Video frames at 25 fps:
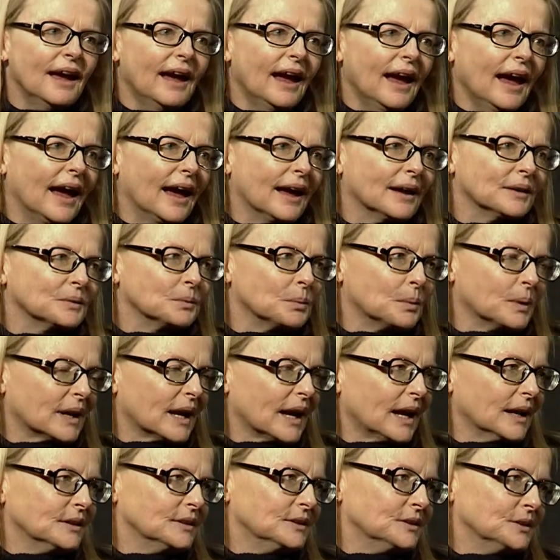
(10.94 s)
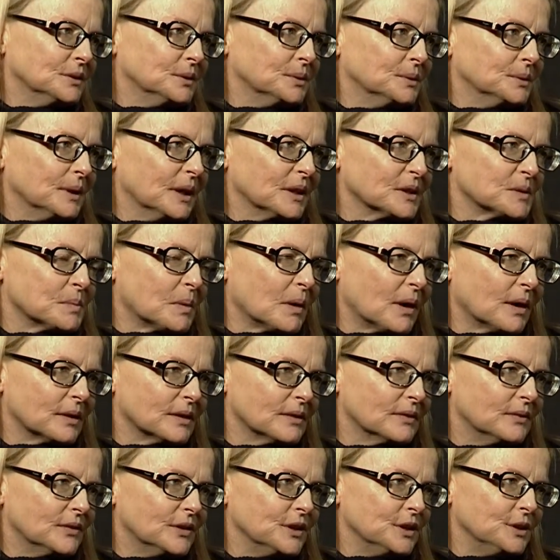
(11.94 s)
and what I do as part
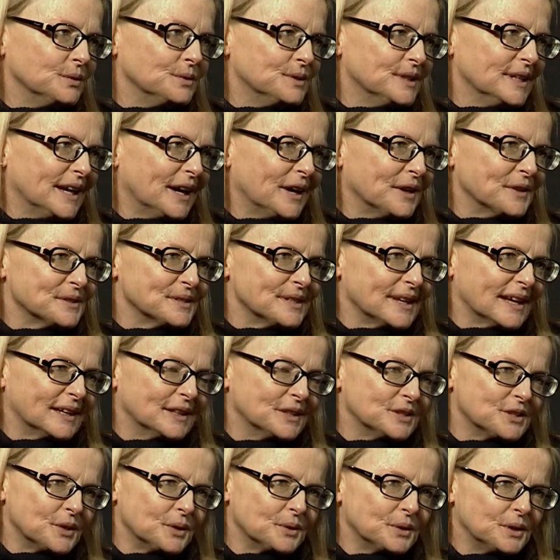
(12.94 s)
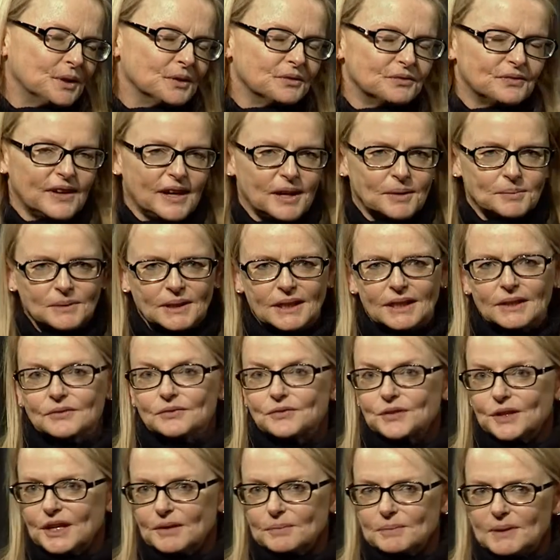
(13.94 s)
of the UT Health San Antonio family.
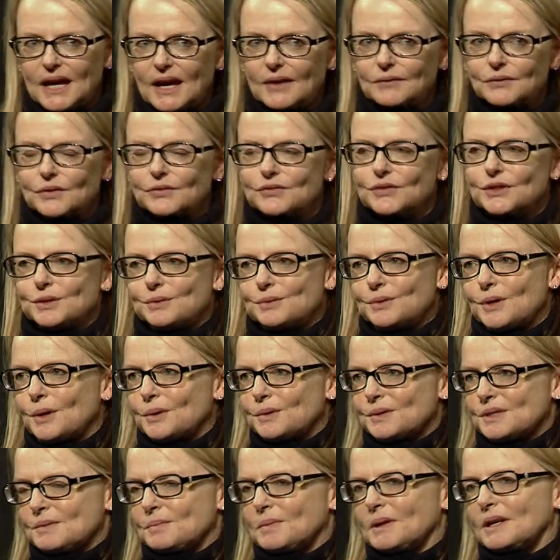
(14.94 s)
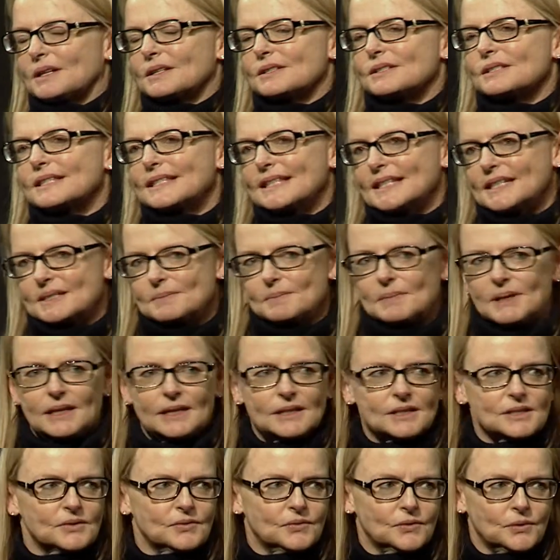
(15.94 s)
Forgive me, I have a few notes because 6
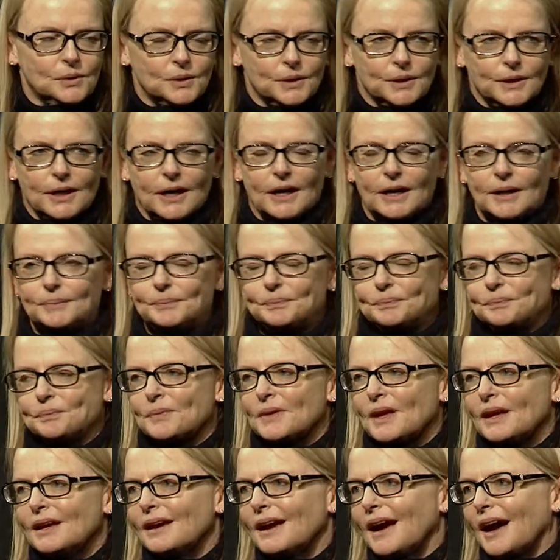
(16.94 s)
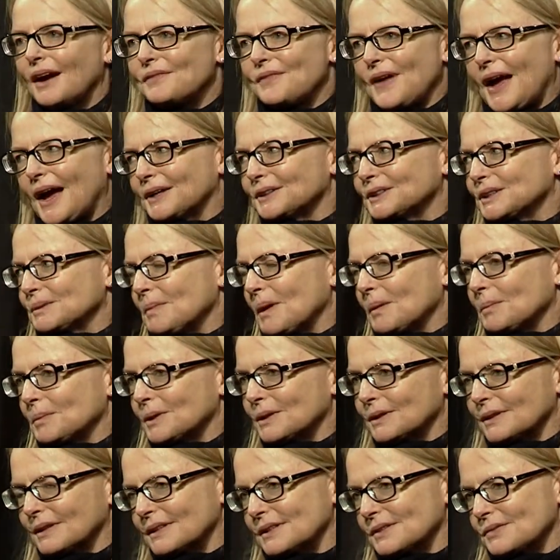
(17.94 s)
minutes for a faculty
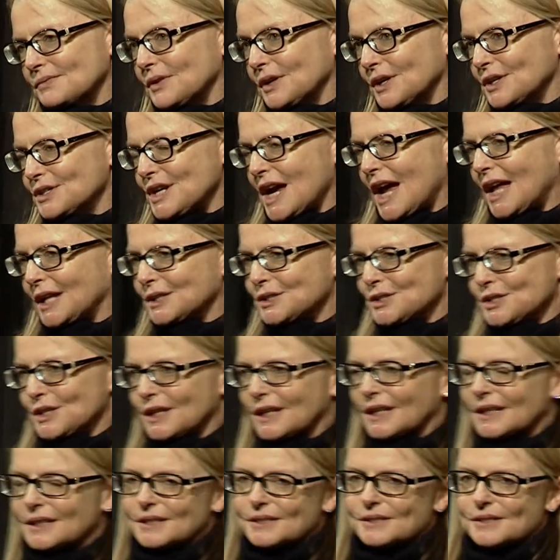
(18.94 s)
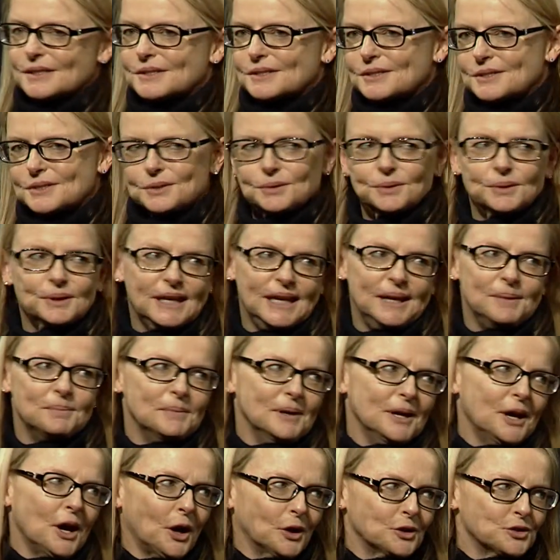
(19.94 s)
member is very challenging, and this is to keep
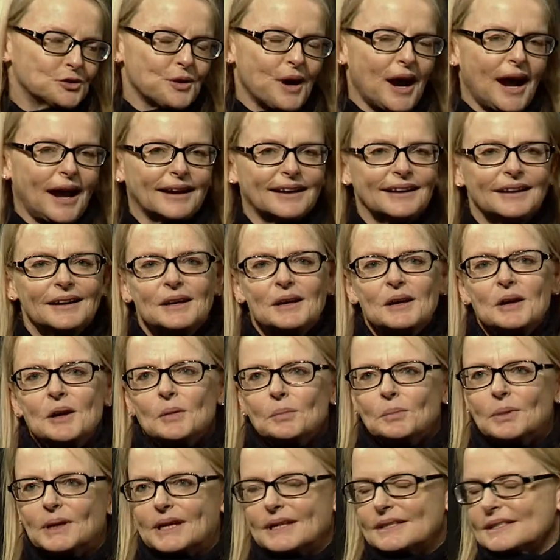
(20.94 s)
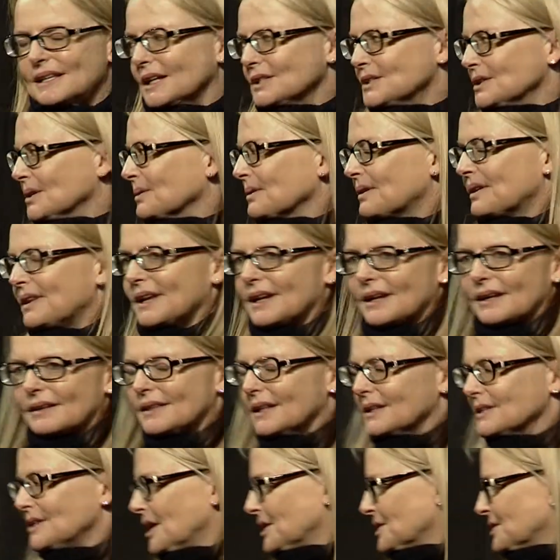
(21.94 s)
me on track because I don't think
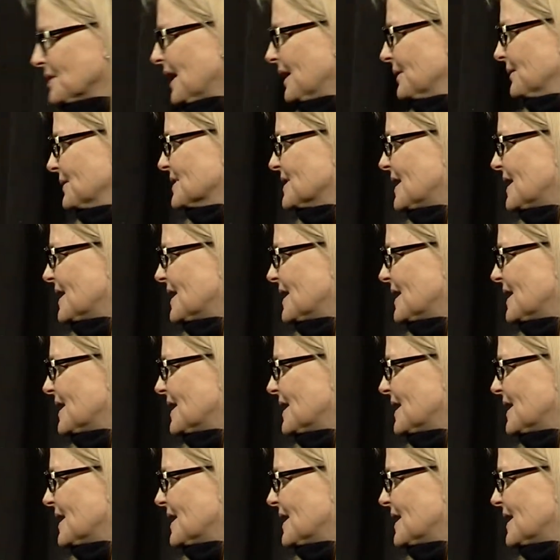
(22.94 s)
that Dr. Henrich